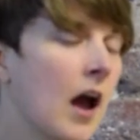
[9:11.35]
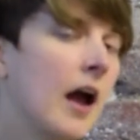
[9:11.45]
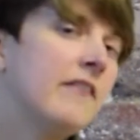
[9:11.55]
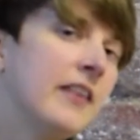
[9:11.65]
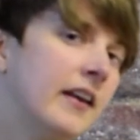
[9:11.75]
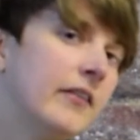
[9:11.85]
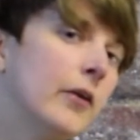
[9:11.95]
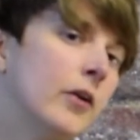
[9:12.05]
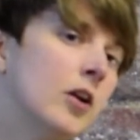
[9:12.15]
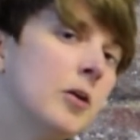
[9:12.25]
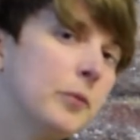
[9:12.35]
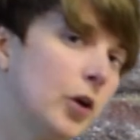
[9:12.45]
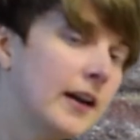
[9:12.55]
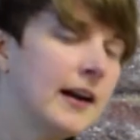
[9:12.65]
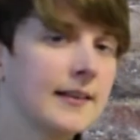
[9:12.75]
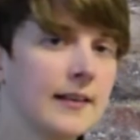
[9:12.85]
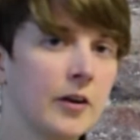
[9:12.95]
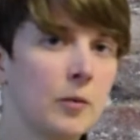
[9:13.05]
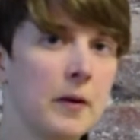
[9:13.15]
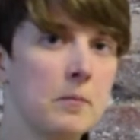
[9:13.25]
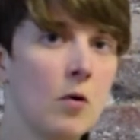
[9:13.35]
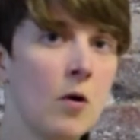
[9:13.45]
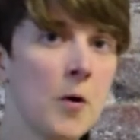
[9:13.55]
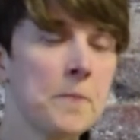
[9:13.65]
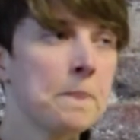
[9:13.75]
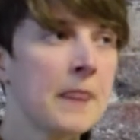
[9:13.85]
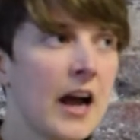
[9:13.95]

If they eat it all up, you can add a little bit more